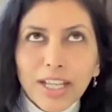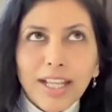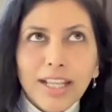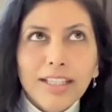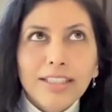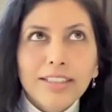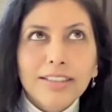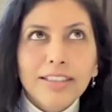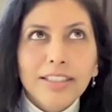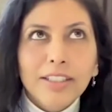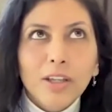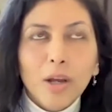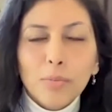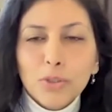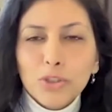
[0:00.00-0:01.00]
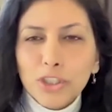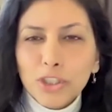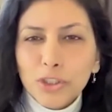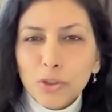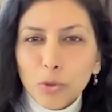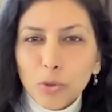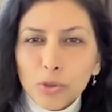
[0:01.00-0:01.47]
and the
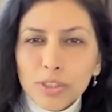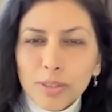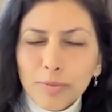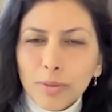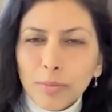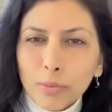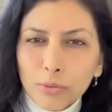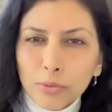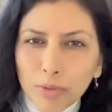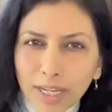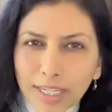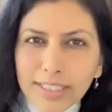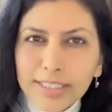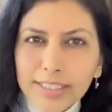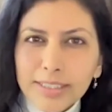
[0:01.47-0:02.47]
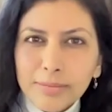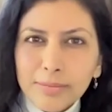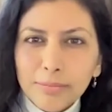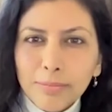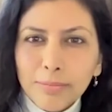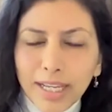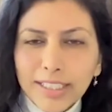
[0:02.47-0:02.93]
opportunity to coach some of the brightest
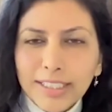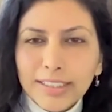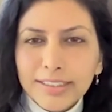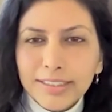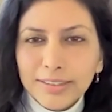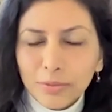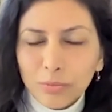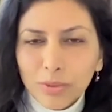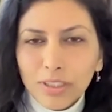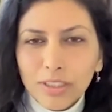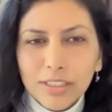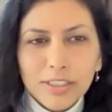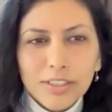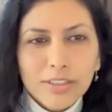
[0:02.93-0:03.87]
minds in the world.